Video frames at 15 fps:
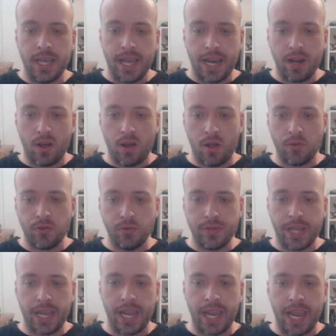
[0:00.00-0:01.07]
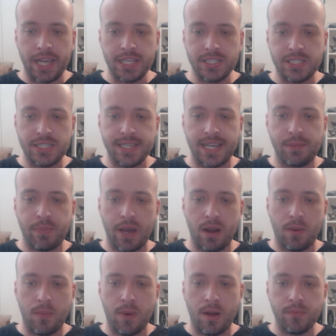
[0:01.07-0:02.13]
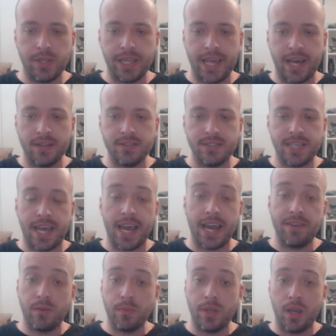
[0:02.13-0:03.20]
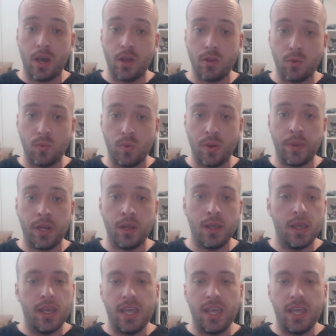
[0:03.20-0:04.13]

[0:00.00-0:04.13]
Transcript: and also taking a sick powerbomb to the outside from the other women.